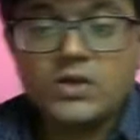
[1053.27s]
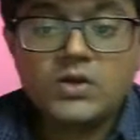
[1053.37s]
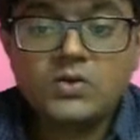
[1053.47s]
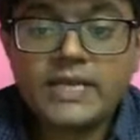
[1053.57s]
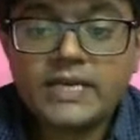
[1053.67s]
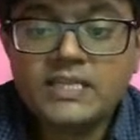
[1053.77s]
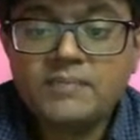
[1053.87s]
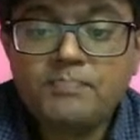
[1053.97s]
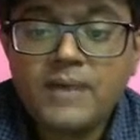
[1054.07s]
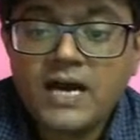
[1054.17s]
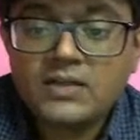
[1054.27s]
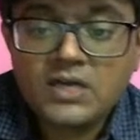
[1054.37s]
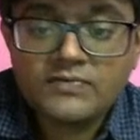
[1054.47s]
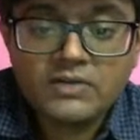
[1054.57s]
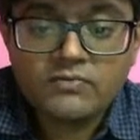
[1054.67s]
look at the path
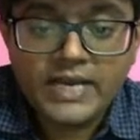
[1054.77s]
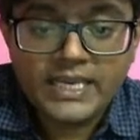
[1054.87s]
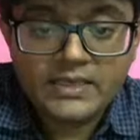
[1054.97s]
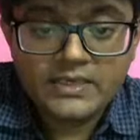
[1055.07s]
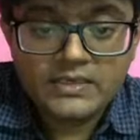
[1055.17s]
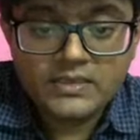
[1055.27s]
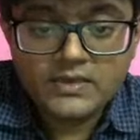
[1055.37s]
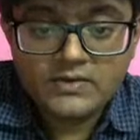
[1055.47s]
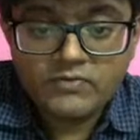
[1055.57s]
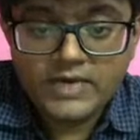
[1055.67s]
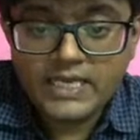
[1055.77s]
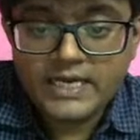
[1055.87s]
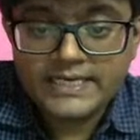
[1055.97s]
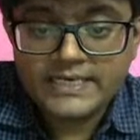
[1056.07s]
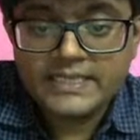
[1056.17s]
of the
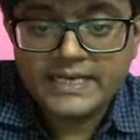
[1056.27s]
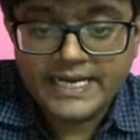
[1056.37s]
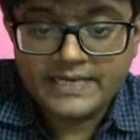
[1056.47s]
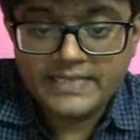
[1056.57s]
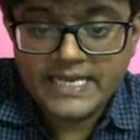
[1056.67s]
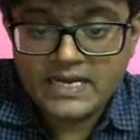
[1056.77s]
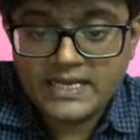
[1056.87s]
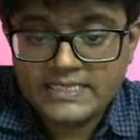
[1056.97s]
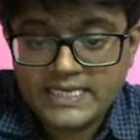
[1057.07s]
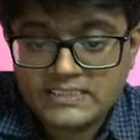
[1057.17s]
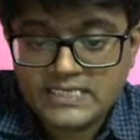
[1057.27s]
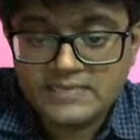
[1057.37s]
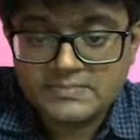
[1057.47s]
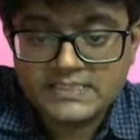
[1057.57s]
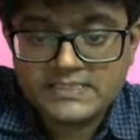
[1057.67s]
violet and the red, they are like the
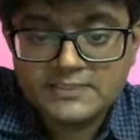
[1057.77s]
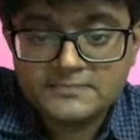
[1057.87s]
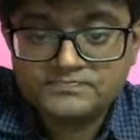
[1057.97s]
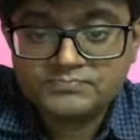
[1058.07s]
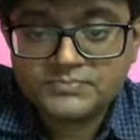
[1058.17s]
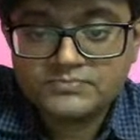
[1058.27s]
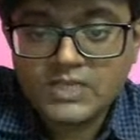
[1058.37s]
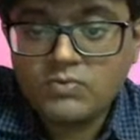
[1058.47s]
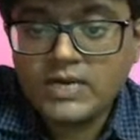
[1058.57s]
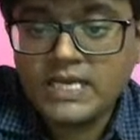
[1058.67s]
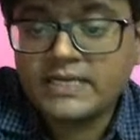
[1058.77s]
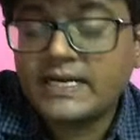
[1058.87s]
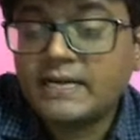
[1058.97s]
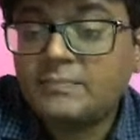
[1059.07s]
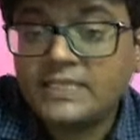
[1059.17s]
extremes. Violet and
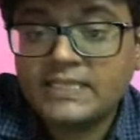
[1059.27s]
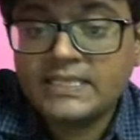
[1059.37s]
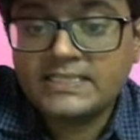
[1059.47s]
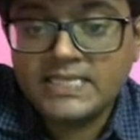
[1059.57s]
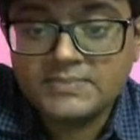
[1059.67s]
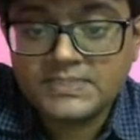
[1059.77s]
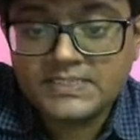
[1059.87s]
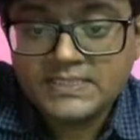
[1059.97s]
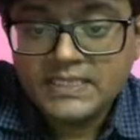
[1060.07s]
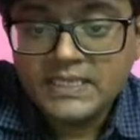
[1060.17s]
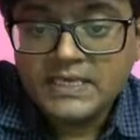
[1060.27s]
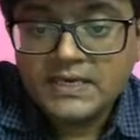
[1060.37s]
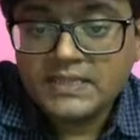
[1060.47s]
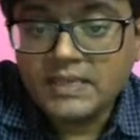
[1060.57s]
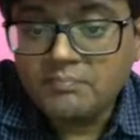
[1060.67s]
red path are the extremes.
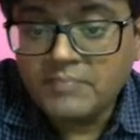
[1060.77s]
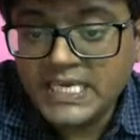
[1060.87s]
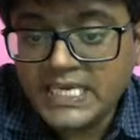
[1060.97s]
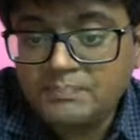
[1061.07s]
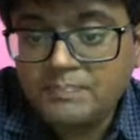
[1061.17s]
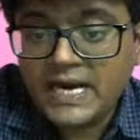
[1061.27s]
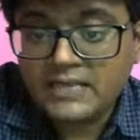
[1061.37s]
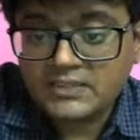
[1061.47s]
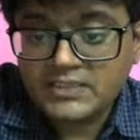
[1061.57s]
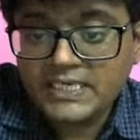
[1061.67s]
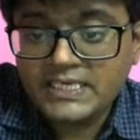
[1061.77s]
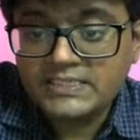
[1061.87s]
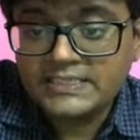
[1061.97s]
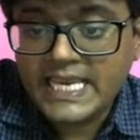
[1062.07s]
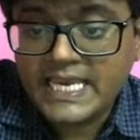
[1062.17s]
The mean path is
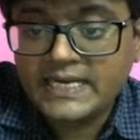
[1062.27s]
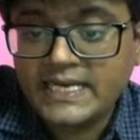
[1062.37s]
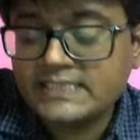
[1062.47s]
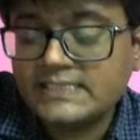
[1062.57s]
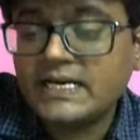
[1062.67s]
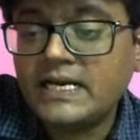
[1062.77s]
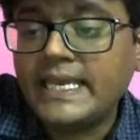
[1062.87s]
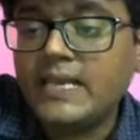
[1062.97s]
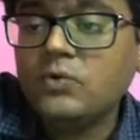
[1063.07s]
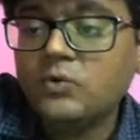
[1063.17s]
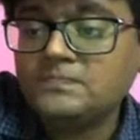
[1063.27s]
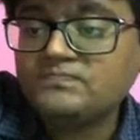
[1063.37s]
taken as yellow.